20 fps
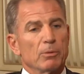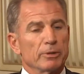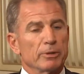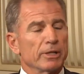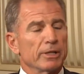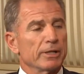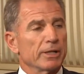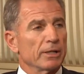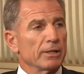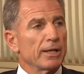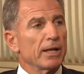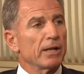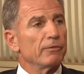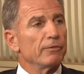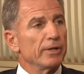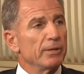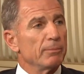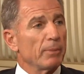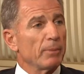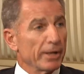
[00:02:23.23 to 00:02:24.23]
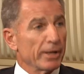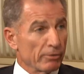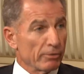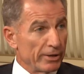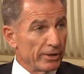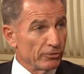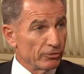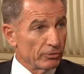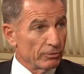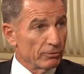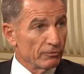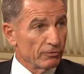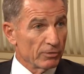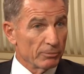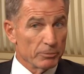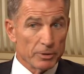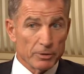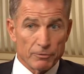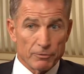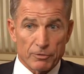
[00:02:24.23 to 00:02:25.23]
we're getting a lot of in-migration
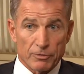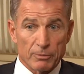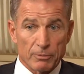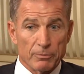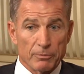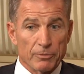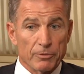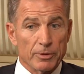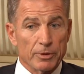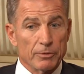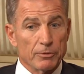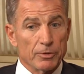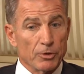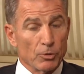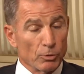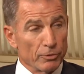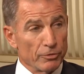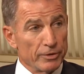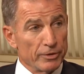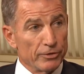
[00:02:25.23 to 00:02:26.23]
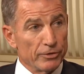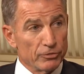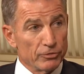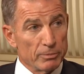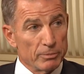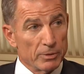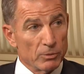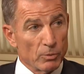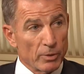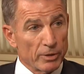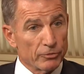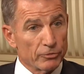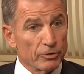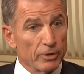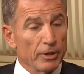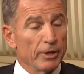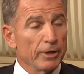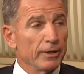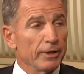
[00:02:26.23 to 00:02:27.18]
from the Northeast to Midwest,